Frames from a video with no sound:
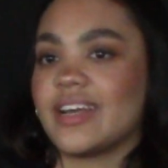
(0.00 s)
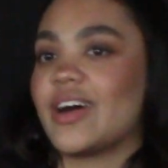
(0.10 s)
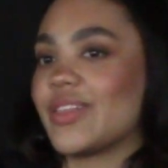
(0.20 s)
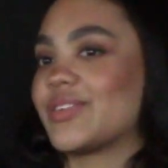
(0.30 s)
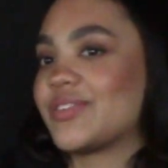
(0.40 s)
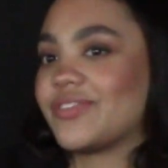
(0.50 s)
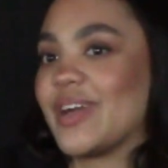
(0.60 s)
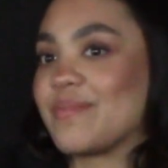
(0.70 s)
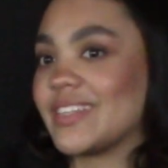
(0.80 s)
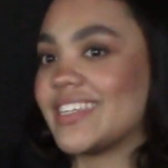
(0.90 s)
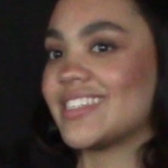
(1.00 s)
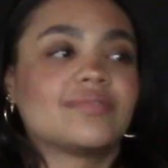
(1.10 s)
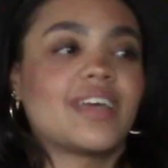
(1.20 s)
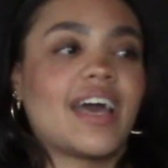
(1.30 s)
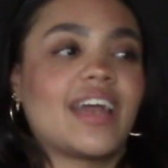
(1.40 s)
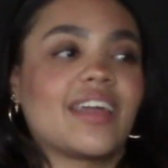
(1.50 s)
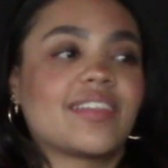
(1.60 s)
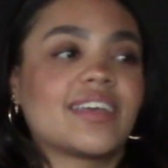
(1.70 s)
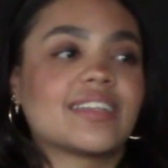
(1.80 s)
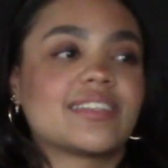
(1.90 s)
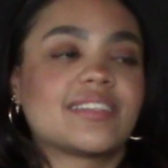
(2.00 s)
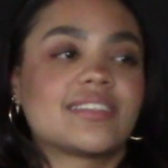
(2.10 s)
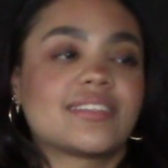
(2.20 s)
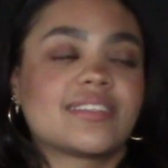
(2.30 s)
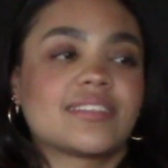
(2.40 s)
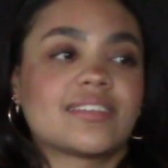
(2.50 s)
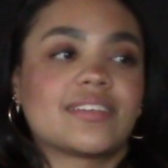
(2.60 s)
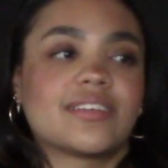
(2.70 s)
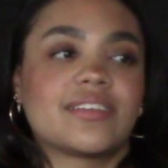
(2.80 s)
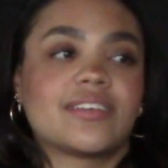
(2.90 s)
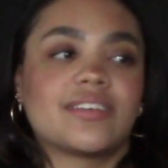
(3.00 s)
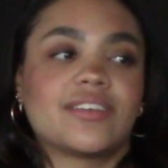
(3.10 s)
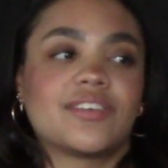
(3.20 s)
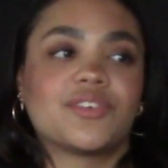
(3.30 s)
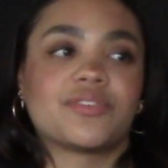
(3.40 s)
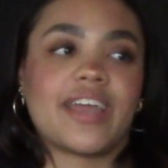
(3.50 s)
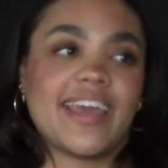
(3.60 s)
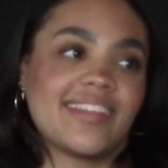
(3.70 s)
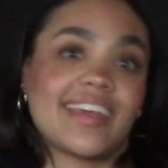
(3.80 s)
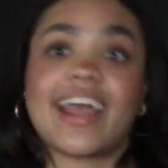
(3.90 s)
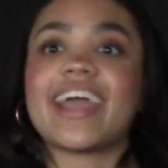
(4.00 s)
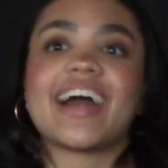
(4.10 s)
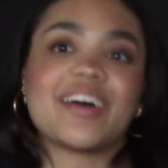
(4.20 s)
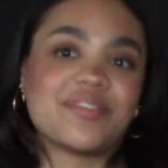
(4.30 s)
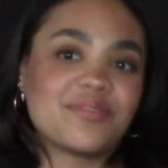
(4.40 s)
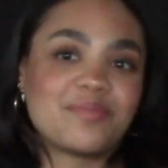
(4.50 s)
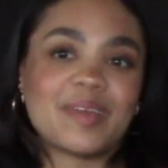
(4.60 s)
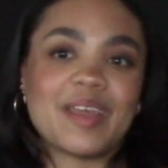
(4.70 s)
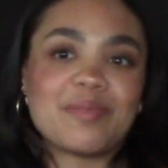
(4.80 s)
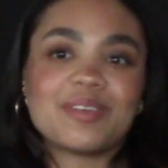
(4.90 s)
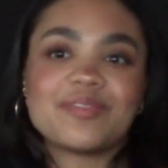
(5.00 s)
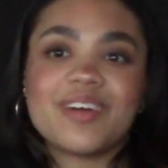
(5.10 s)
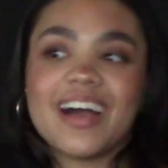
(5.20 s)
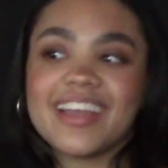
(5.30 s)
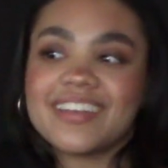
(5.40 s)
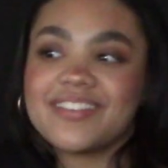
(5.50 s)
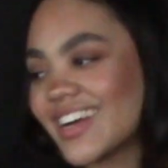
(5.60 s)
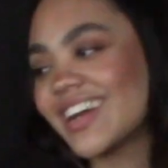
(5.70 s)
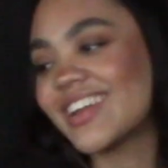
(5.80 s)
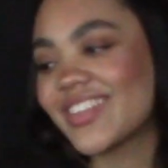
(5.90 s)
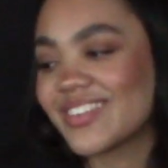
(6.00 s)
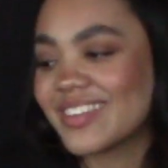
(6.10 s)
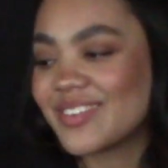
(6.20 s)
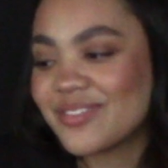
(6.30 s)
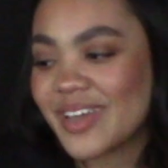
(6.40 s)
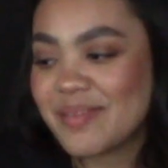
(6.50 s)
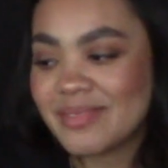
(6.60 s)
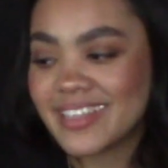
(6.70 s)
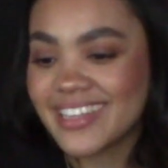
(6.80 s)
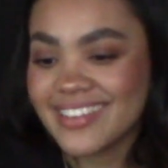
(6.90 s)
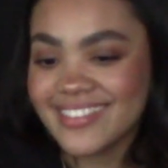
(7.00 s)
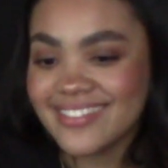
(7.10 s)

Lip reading: other families. And I think it's great that I have been able to find another little family.